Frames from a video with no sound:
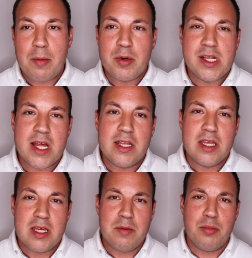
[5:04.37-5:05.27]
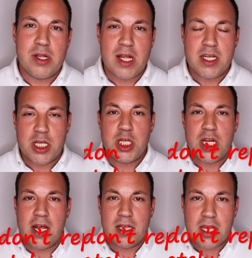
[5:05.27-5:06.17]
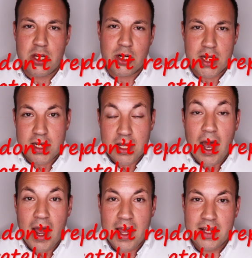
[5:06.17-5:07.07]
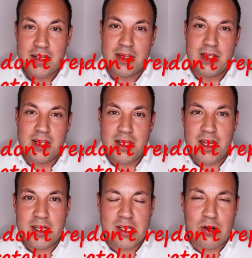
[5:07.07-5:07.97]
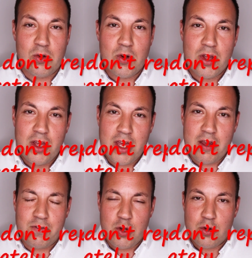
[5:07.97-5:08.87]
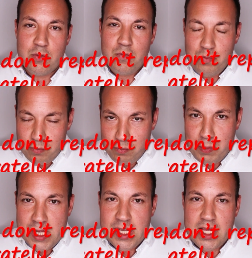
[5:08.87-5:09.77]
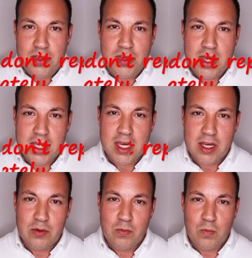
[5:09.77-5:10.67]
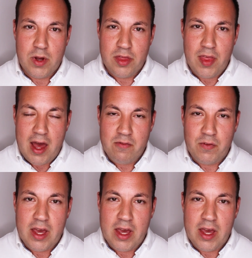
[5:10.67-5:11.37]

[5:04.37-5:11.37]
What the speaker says: represent the percentage chance that you're going to die. And so if you're busy thinking with that